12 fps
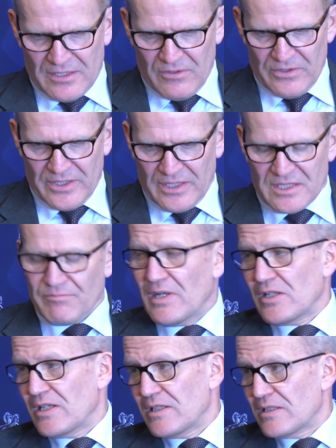holding is
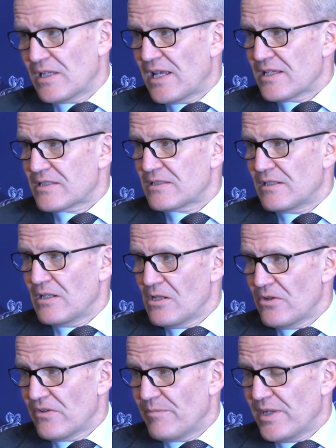has a
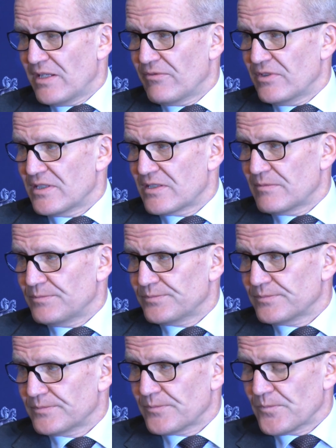lot of benefits.
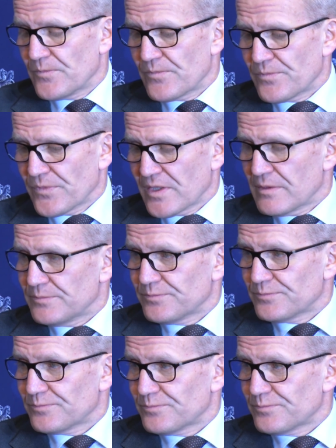Okay, well, I'm going to throw
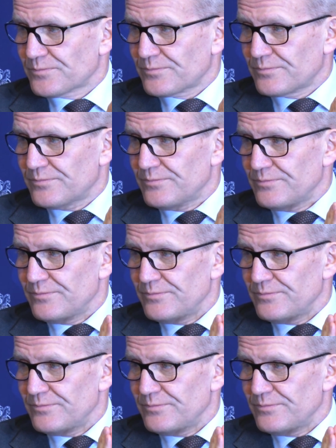it open to the